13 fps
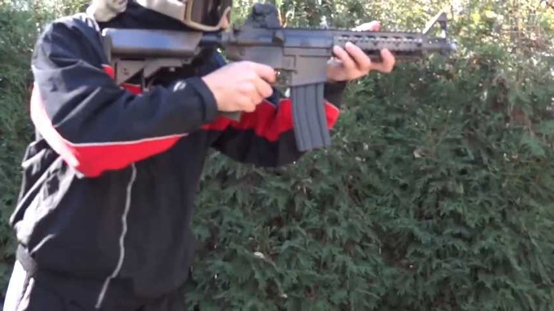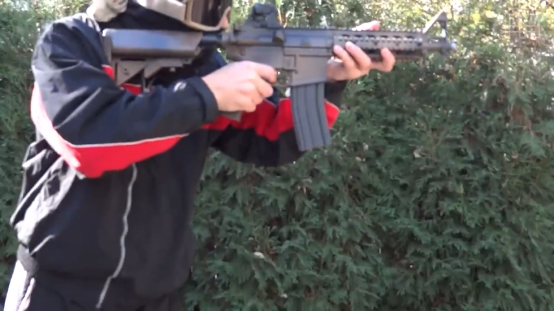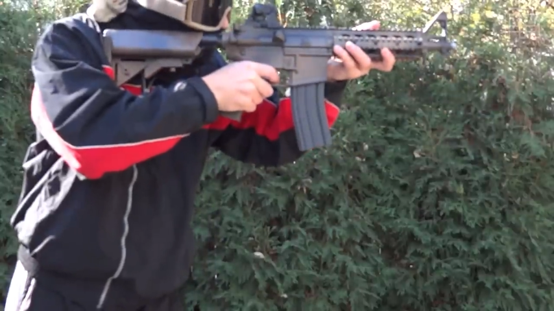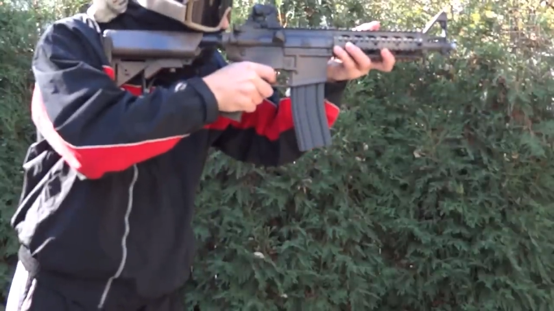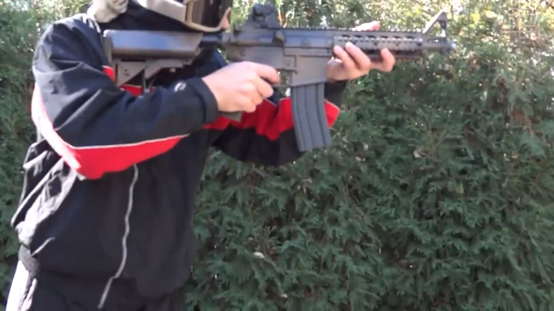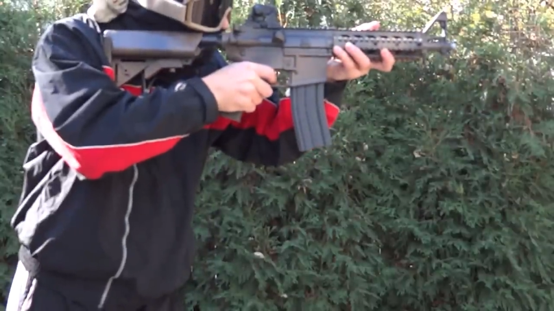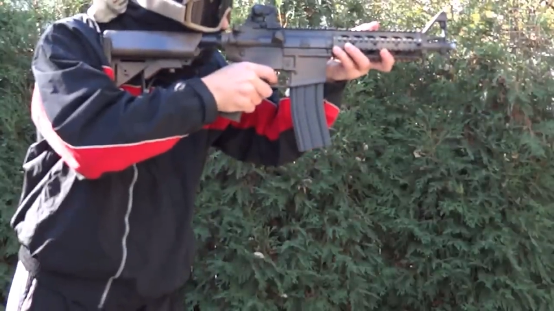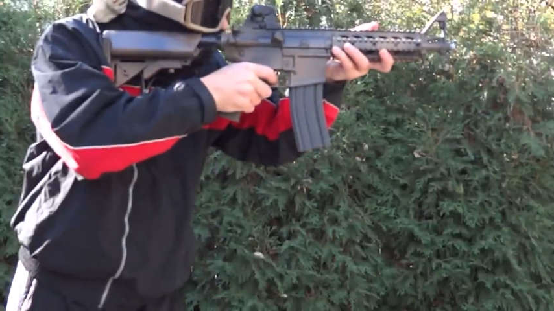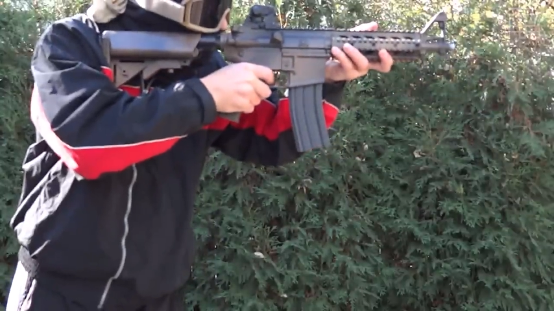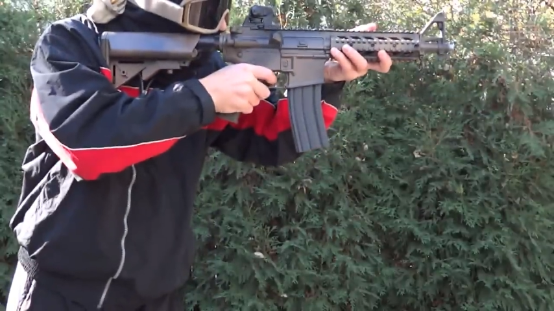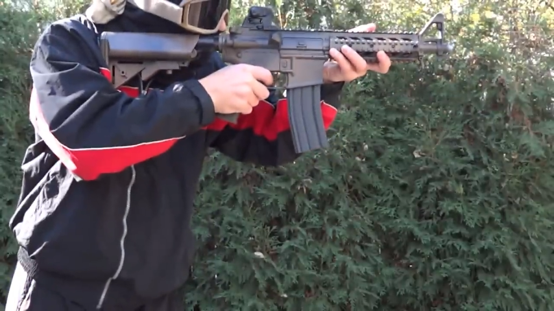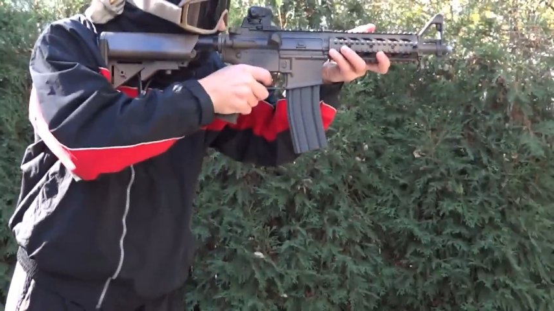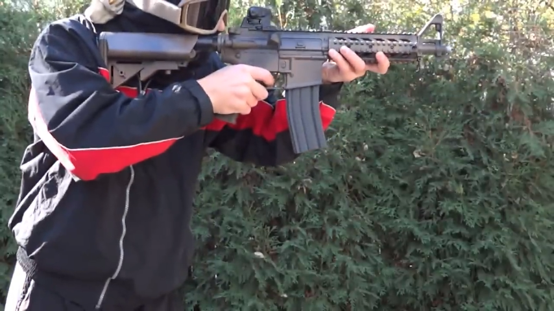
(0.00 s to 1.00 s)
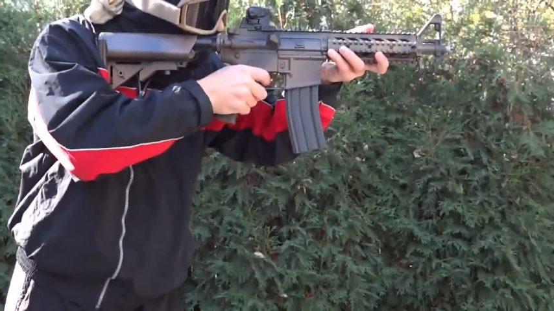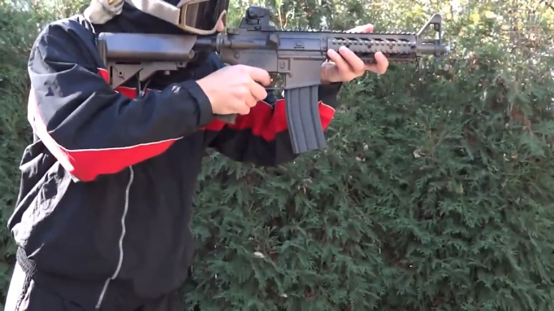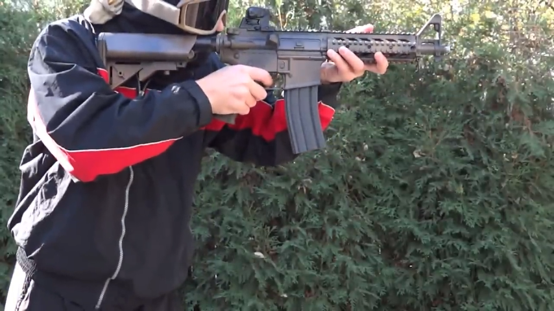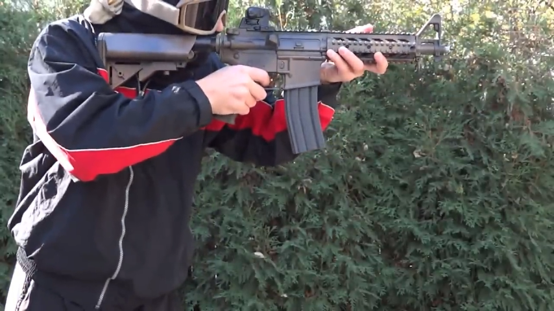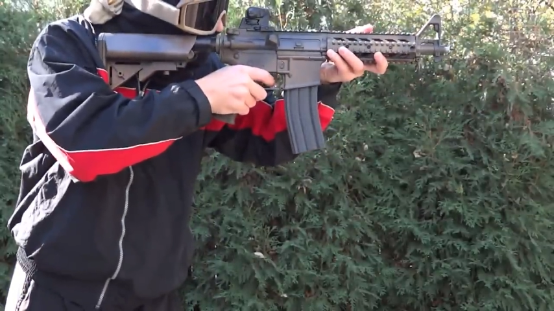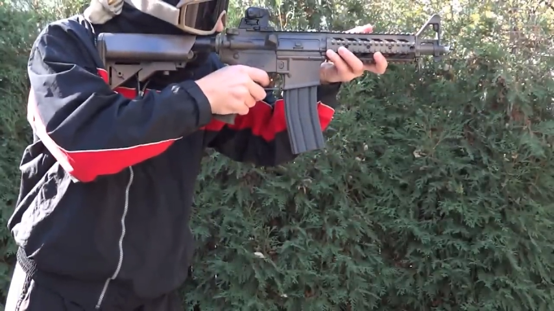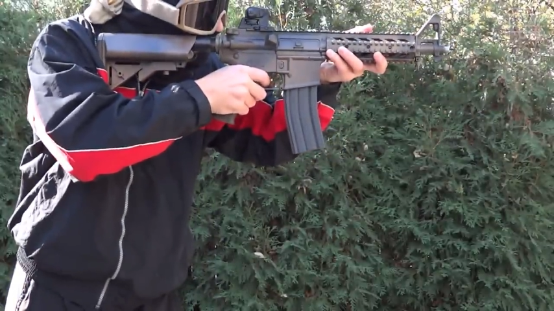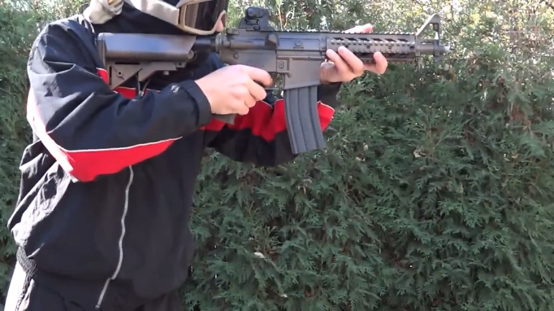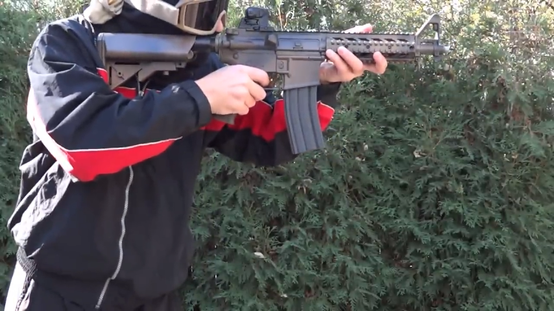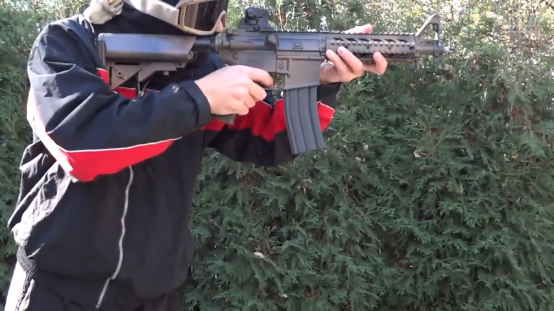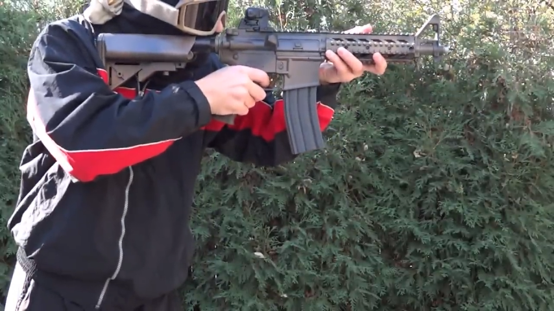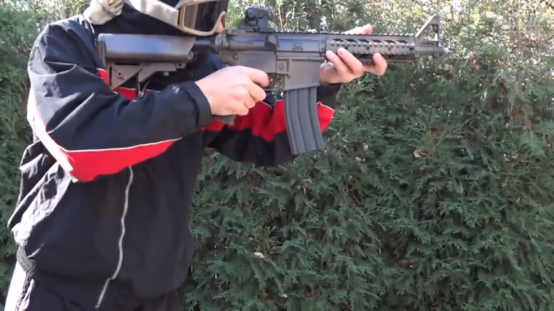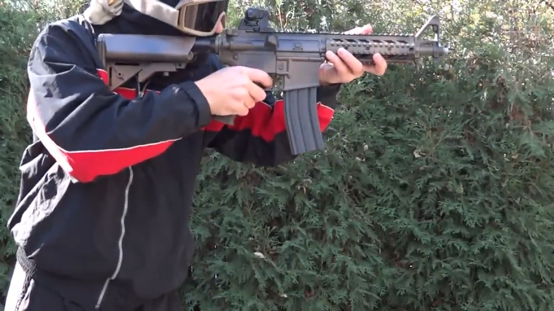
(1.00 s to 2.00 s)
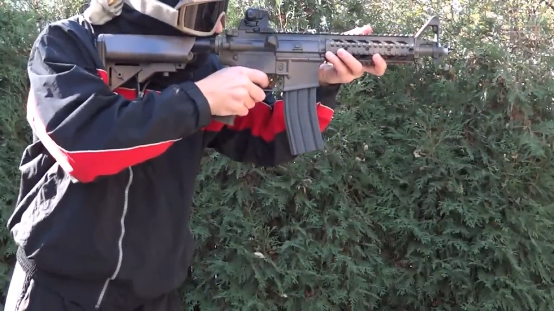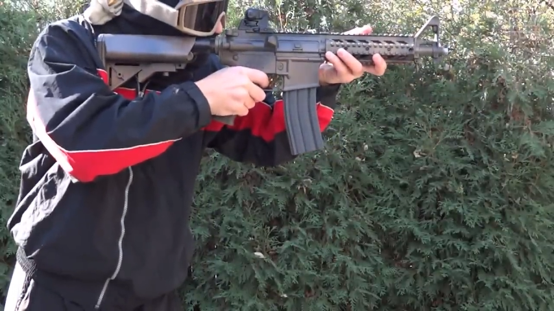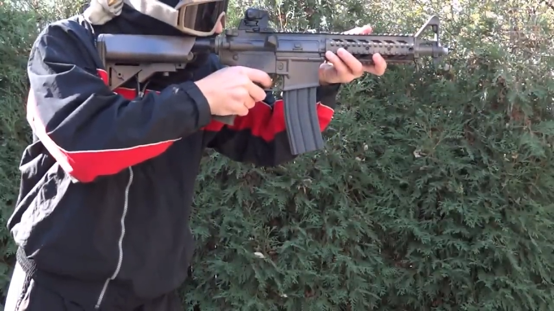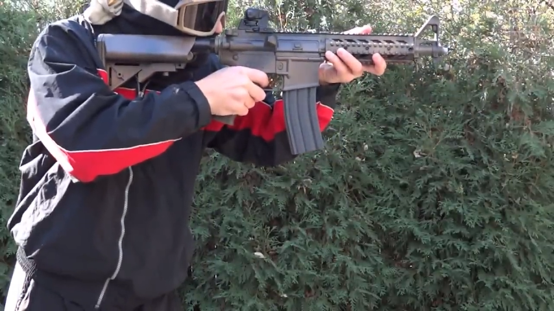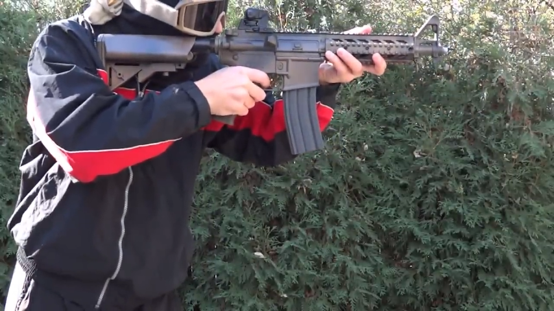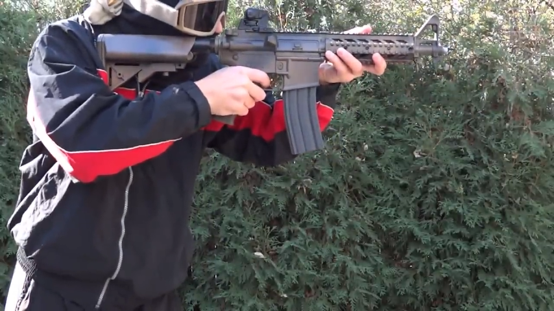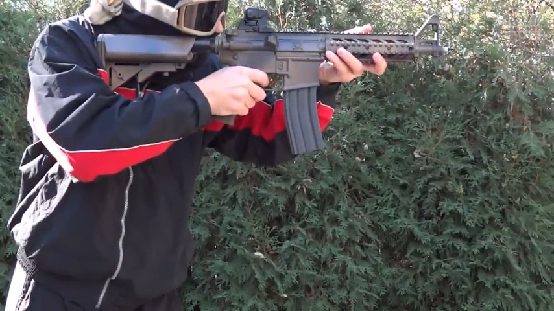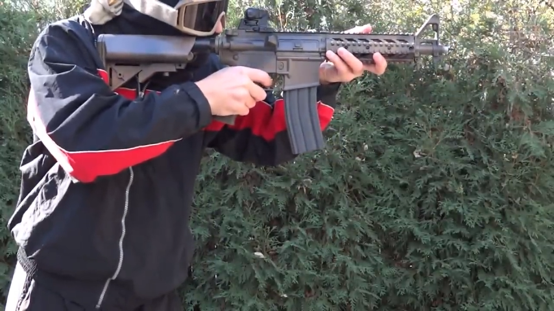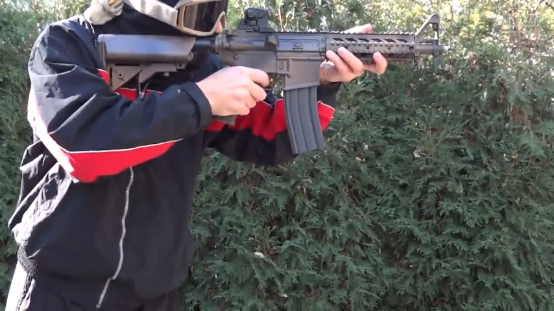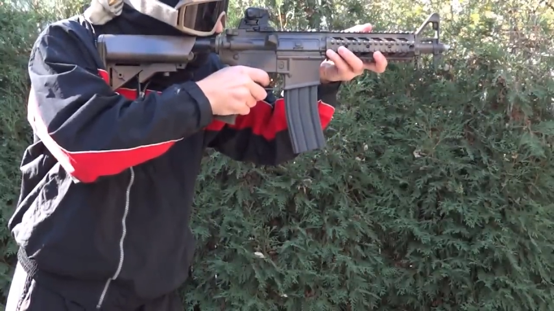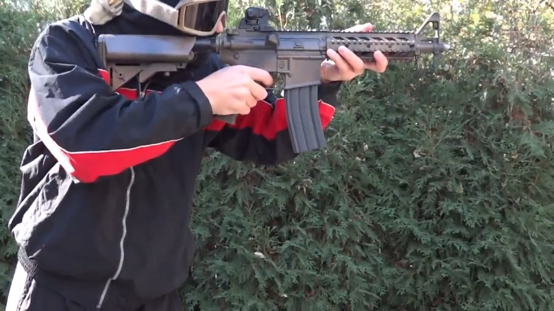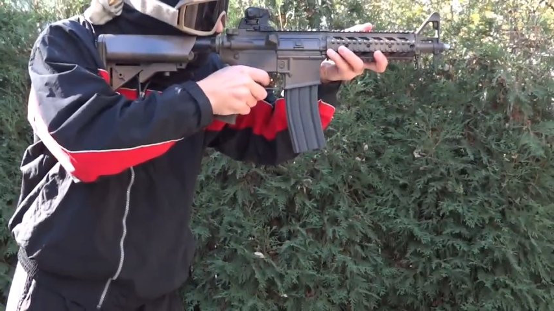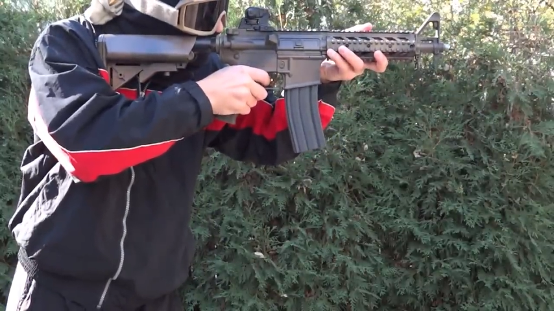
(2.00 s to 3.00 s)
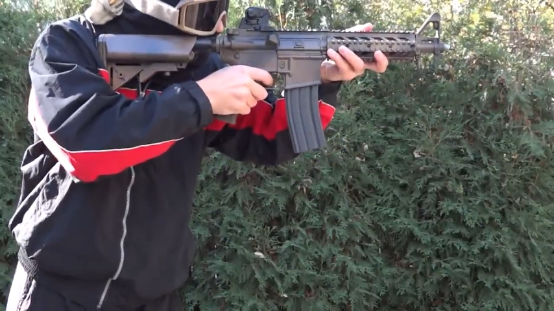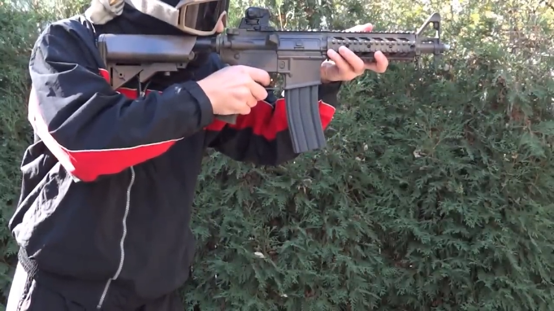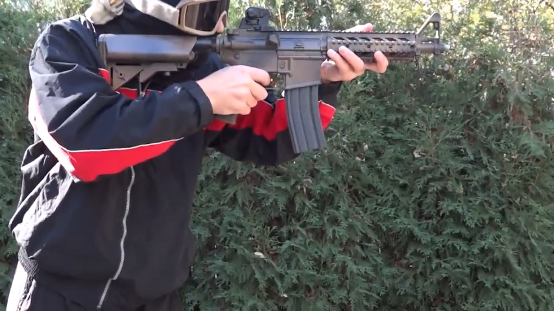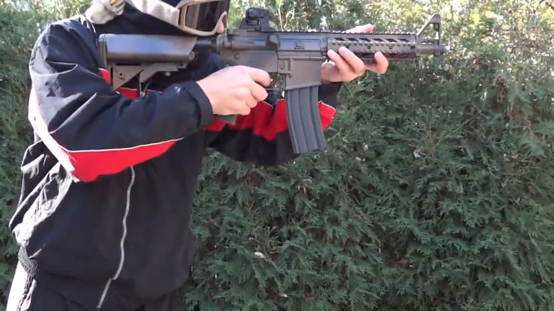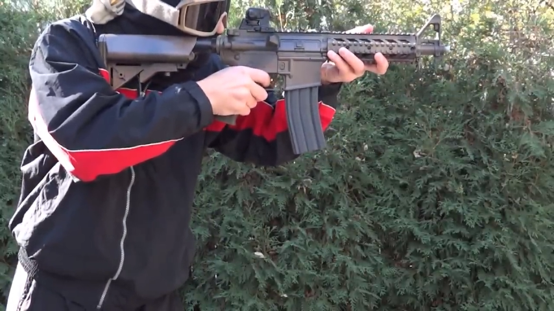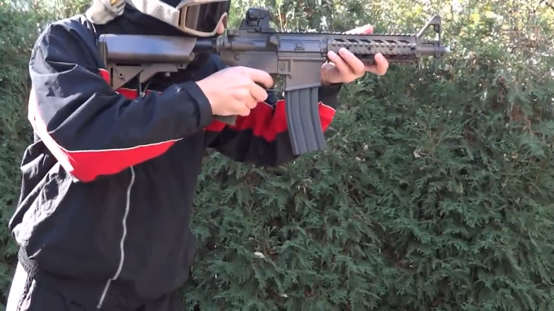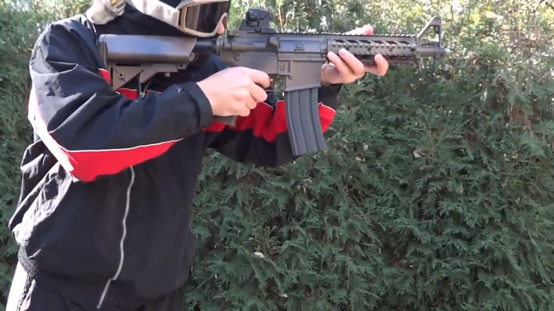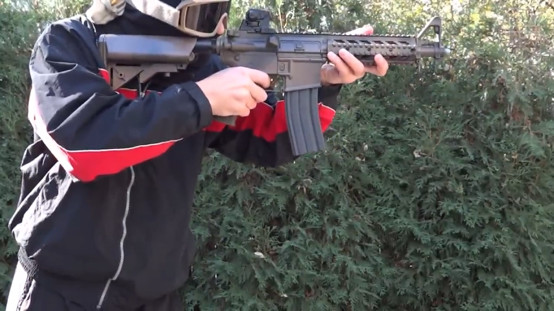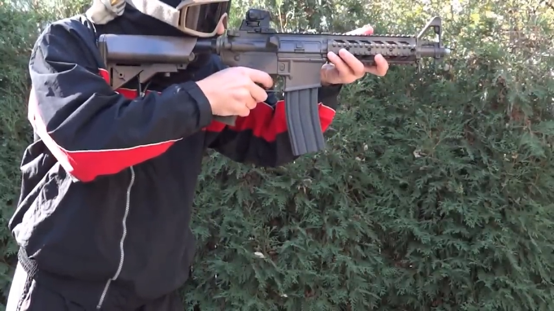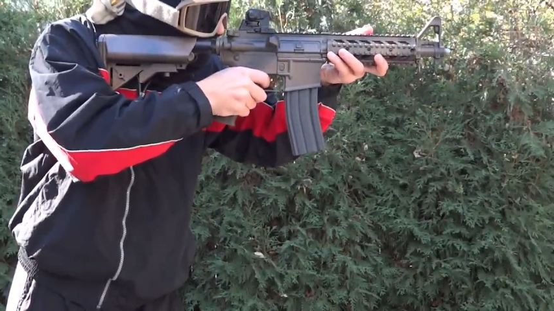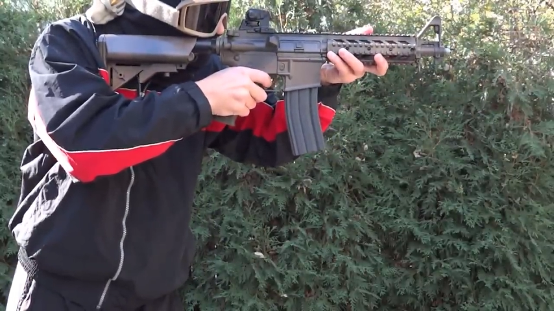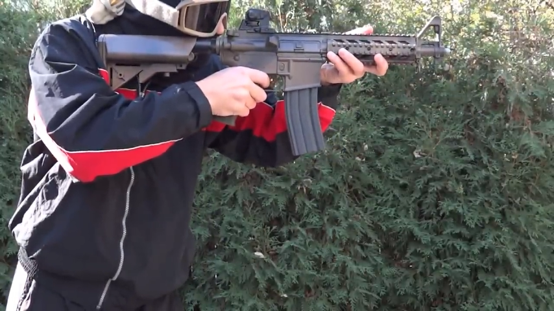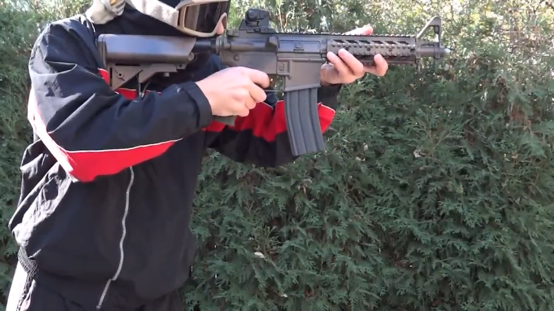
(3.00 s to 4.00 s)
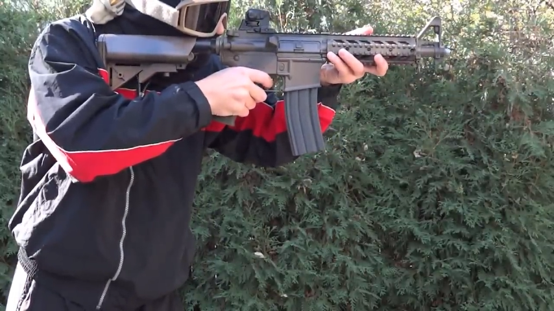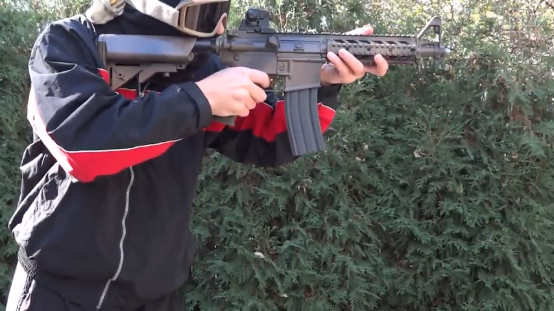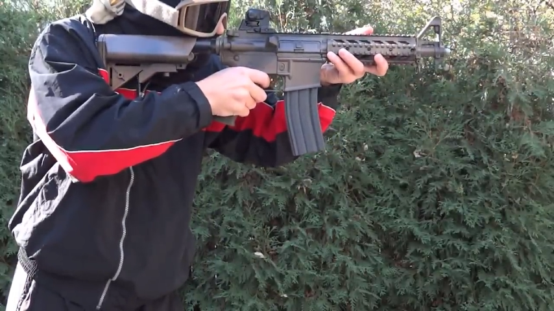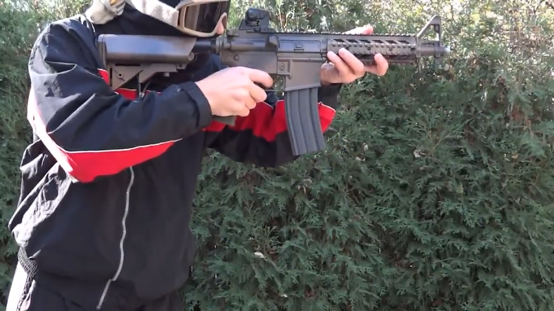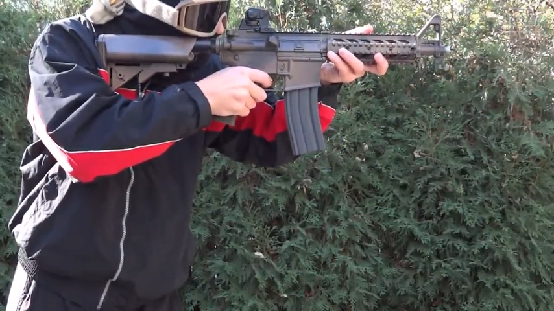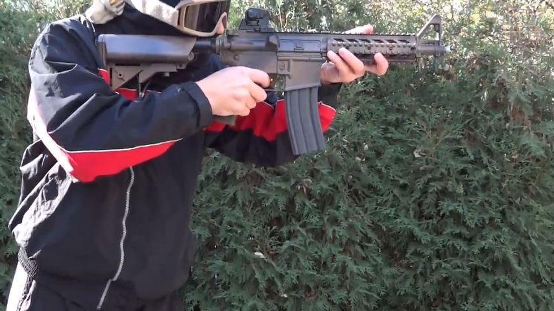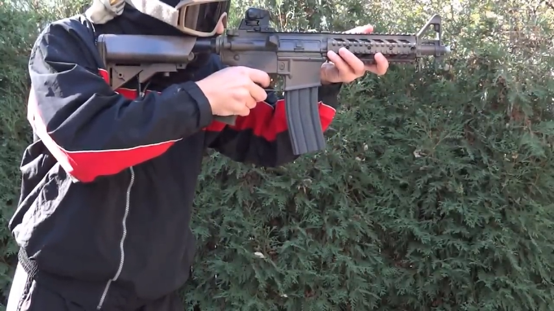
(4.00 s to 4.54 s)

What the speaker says: [unreadable: no face in view]